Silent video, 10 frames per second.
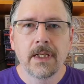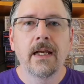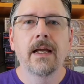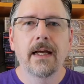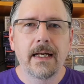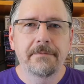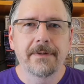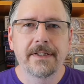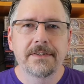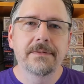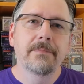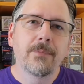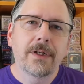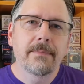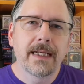Hi friends,
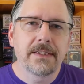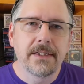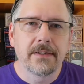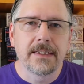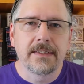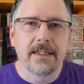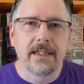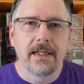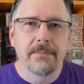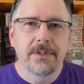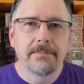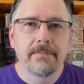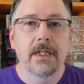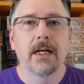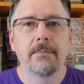welcome back to Nearly Sane Games.
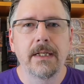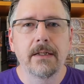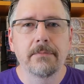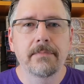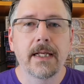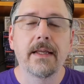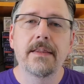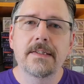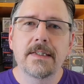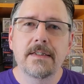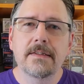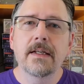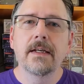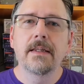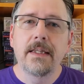I'm Neil, and this is
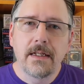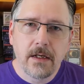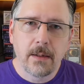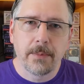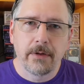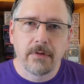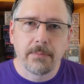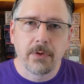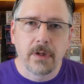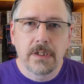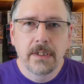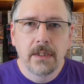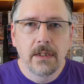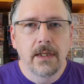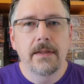the Armory Report.
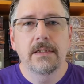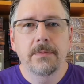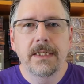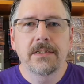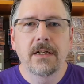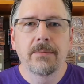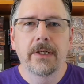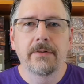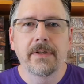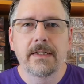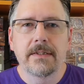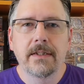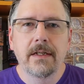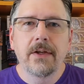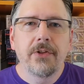This week's Armory Event,
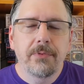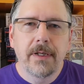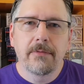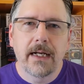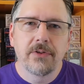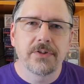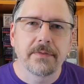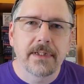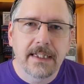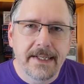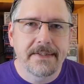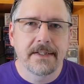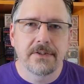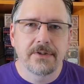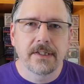3 rounds of Classic
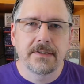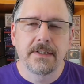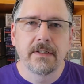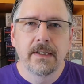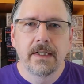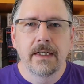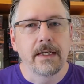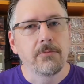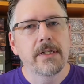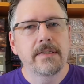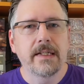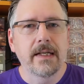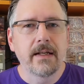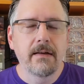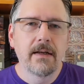Constructed. And once
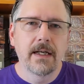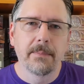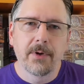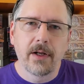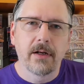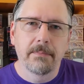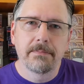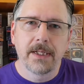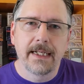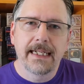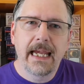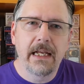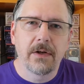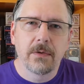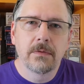again, I brought our buddy
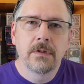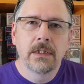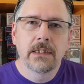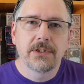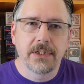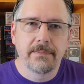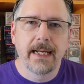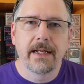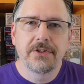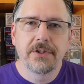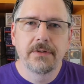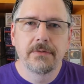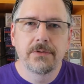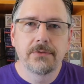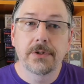Kano to the match,
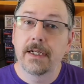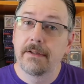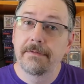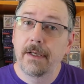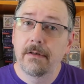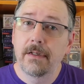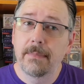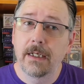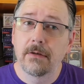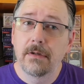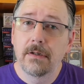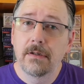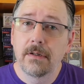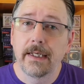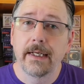trying to figure him out,
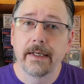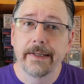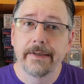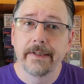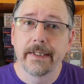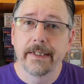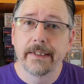and well,